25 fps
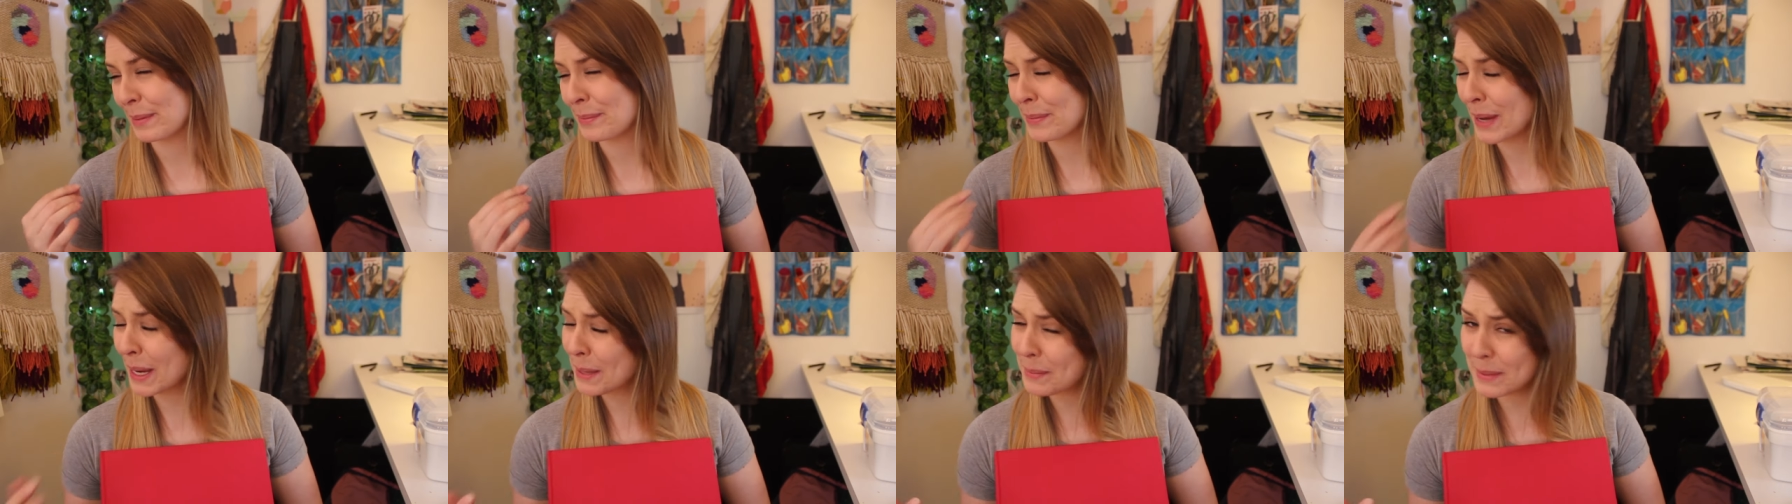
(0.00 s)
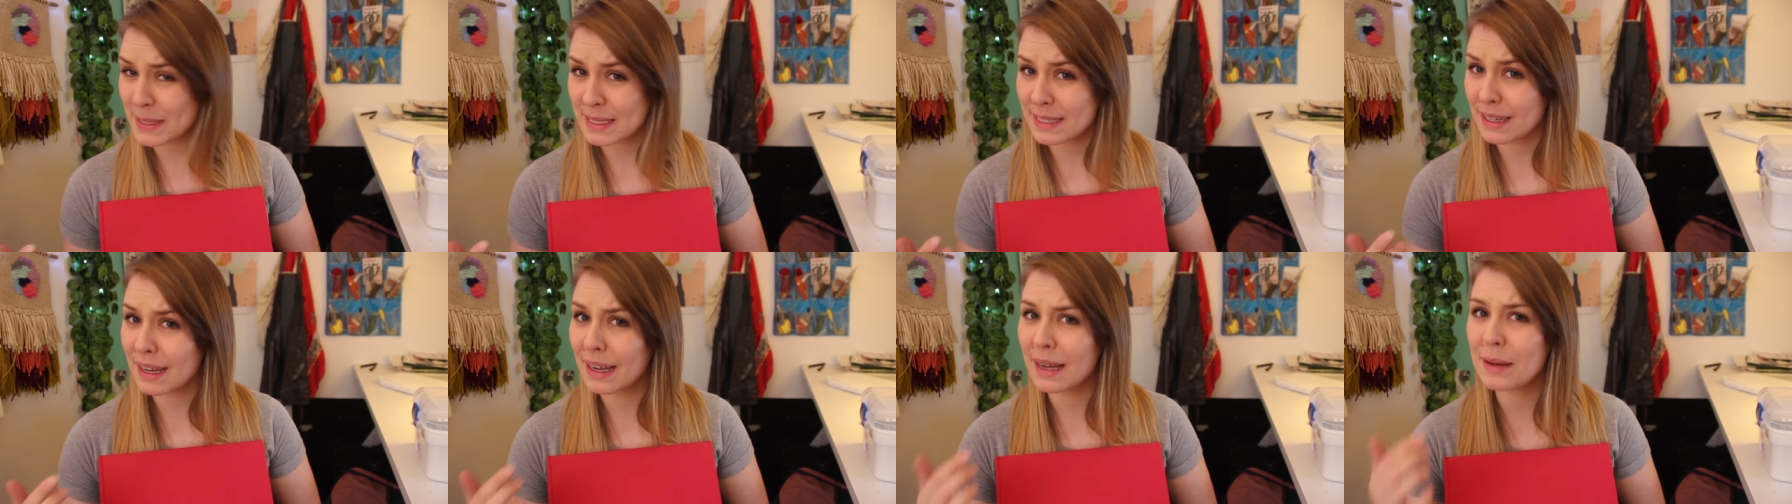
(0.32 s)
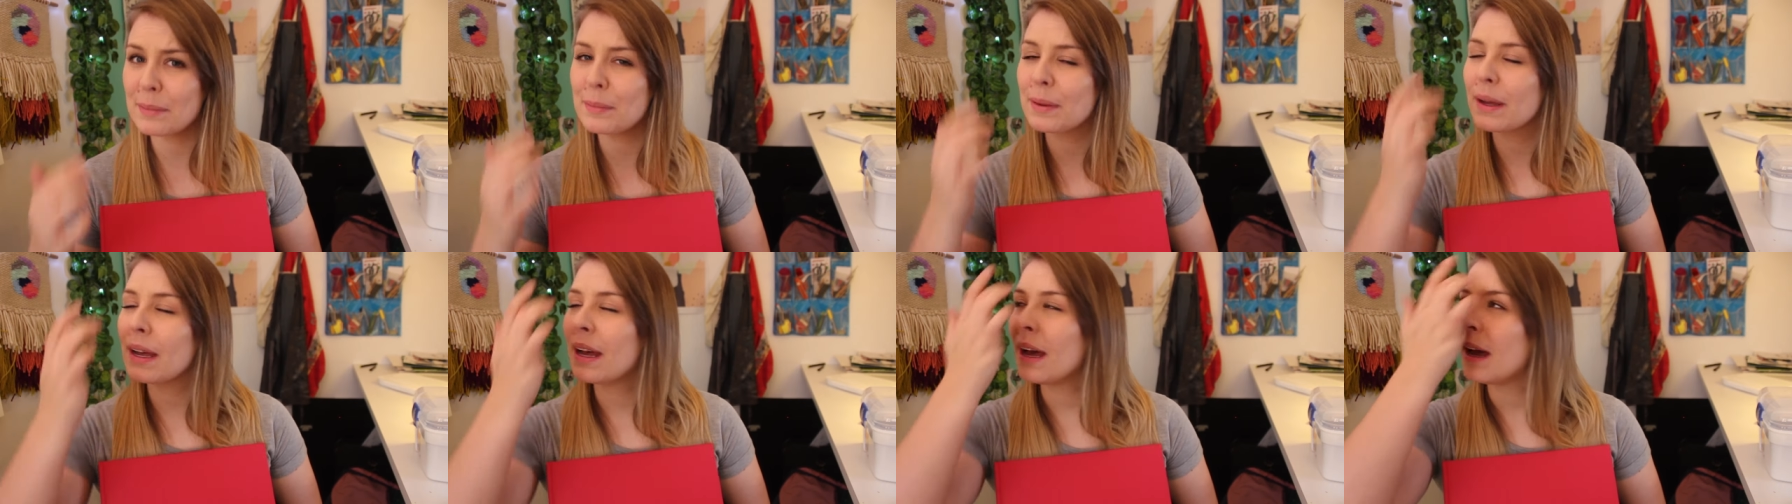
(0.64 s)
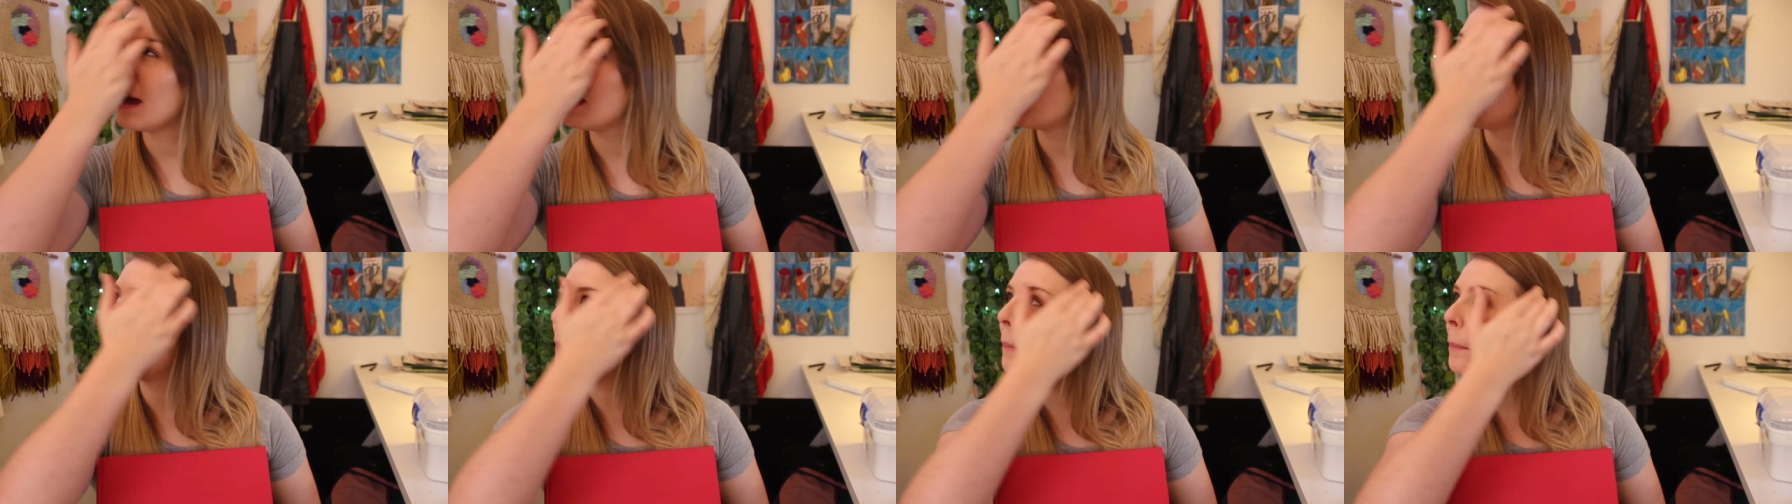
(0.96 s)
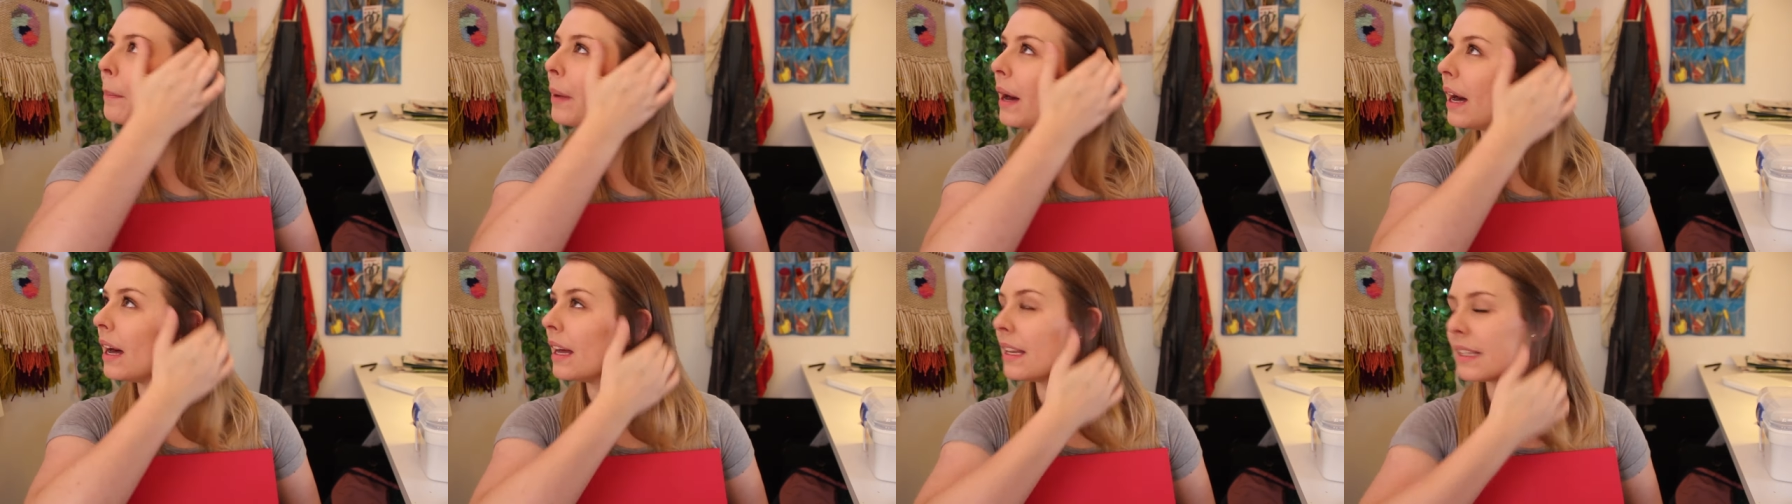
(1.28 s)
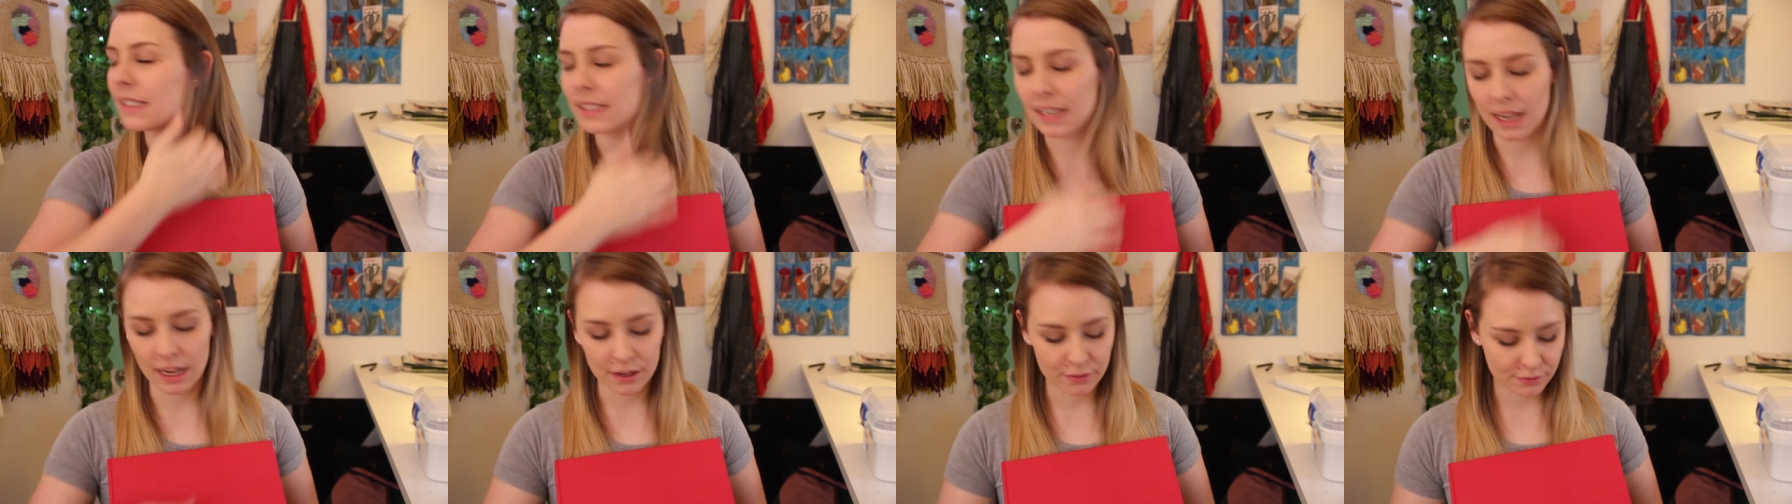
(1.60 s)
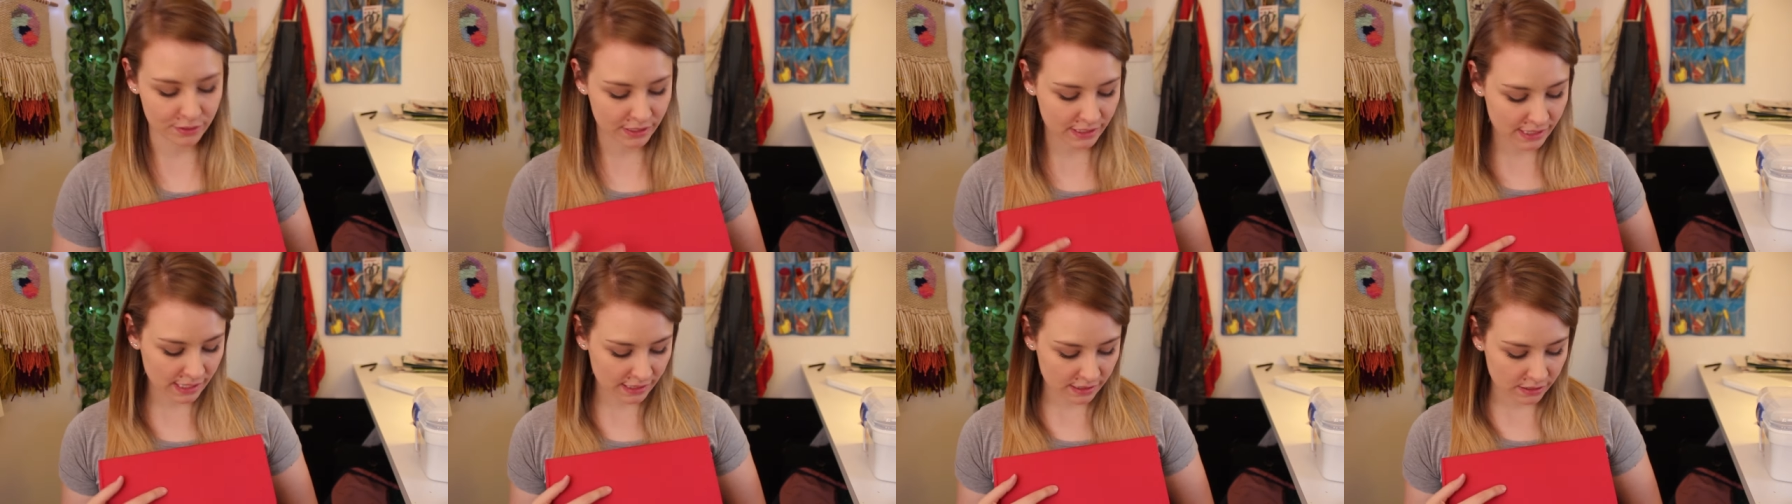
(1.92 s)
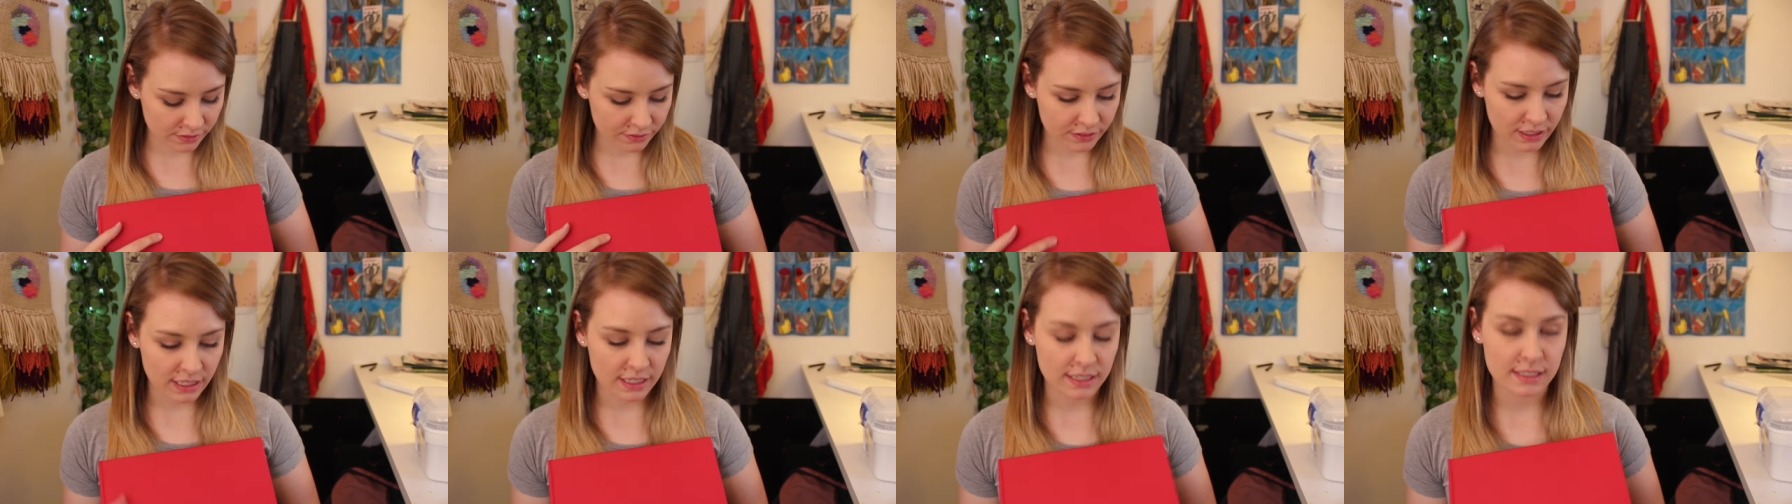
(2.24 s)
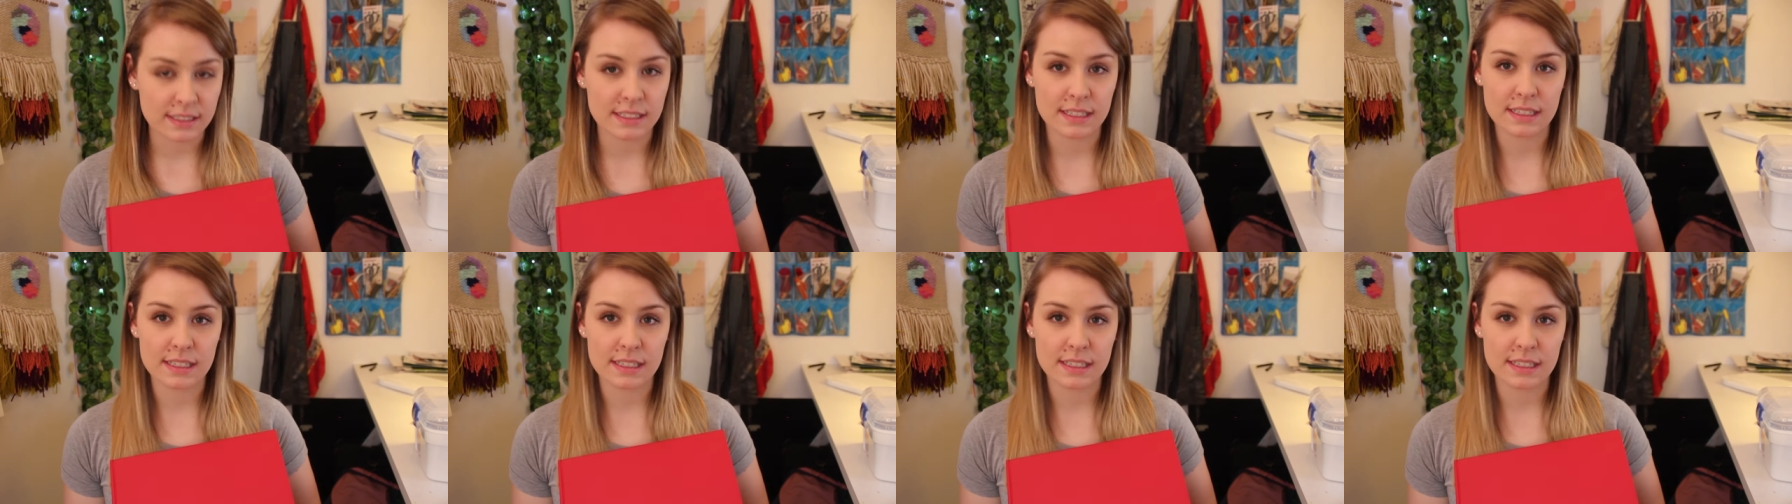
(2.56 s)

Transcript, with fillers: paper type, but I really love these.